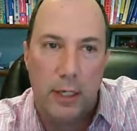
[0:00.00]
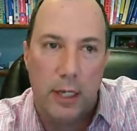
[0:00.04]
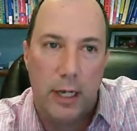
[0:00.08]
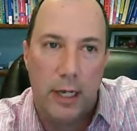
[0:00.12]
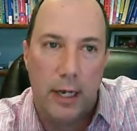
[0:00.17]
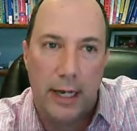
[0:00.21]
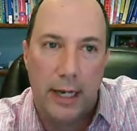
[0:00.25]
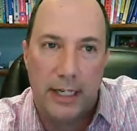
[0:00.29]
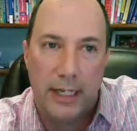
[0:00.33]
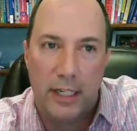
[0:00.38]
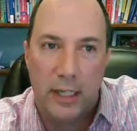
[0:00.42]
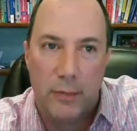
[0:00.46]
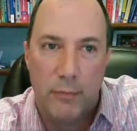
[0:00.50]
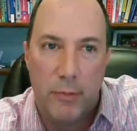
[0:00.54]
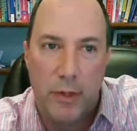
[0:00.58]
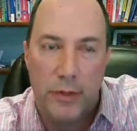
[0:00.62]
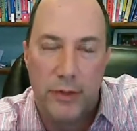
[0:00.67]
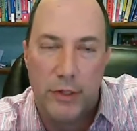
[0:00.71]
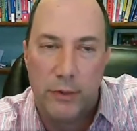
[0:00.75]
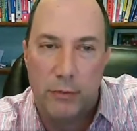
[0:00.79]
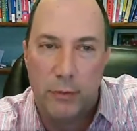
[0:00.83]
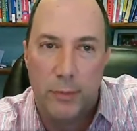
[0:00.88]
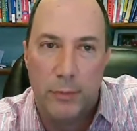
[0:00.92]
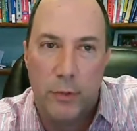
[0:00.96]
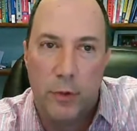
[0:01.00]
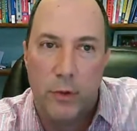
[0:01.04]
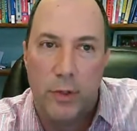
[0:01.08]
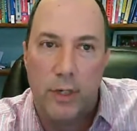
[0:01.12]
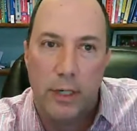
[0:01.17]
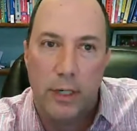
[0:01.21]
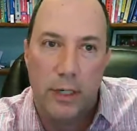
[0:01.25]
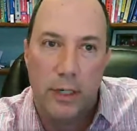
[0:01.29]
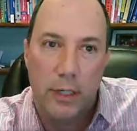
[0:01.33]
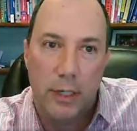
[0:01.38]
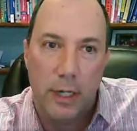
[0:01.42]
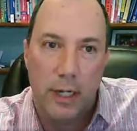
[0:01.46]
I get a monthly
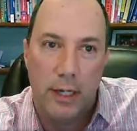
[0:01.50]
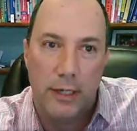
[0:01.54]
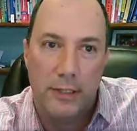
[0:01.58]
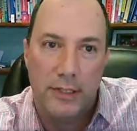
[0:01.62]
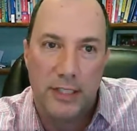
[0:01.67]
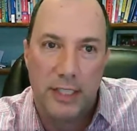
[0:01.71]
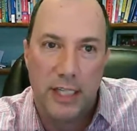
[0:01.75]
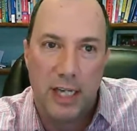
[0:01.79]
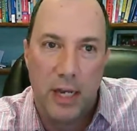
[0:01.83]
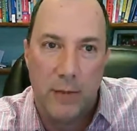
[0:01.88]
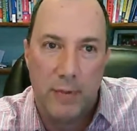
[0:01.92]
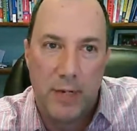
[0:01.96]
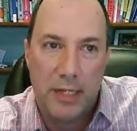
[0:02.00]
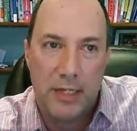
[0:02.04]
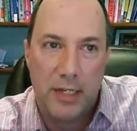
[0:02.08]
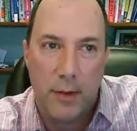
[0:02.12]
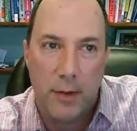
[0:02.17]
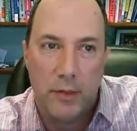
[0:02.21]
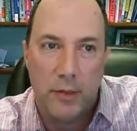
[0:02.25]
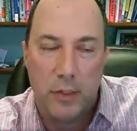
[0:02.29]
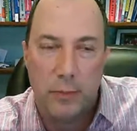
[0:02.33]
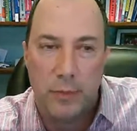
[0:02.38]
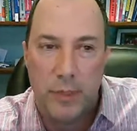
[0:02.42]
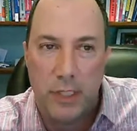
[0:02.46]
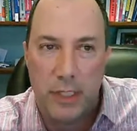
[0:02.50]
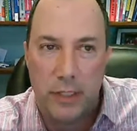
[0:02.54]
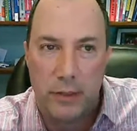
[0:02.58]
report to see how many times it's been